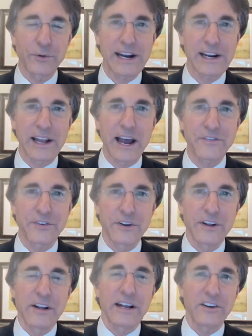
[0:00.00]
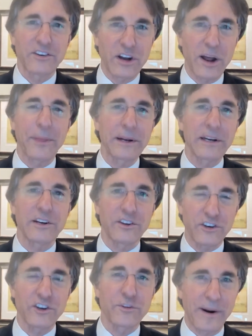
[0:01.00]
A great life is something that
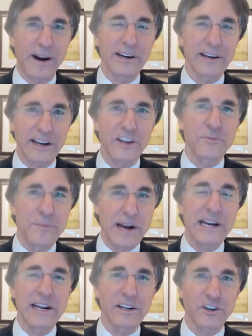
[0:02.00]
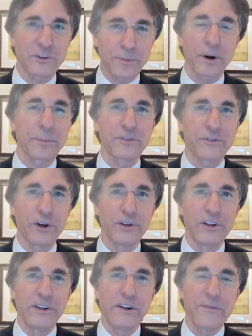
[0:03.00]
is inspiring, that has meaning, that's
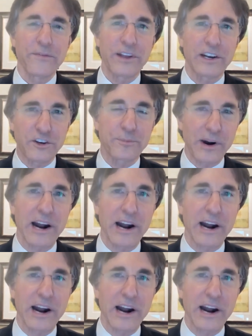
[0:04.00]
purposeful, that is